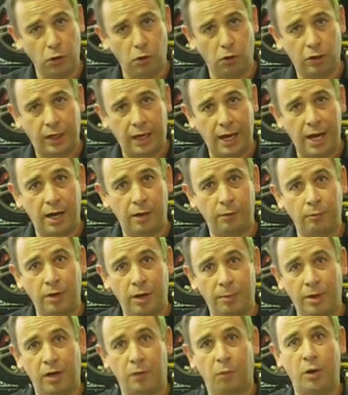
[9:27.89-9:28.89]
your car,
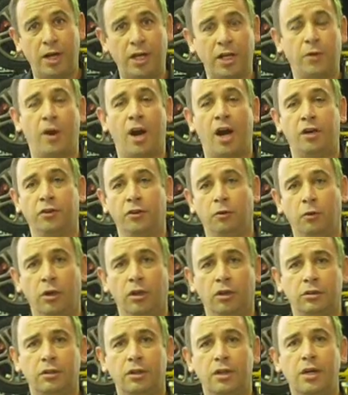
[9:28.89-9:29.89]
no matter where you are in the
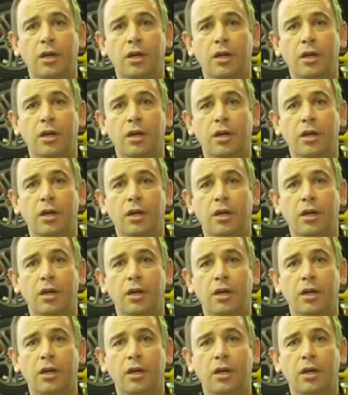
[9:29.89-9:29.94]
world.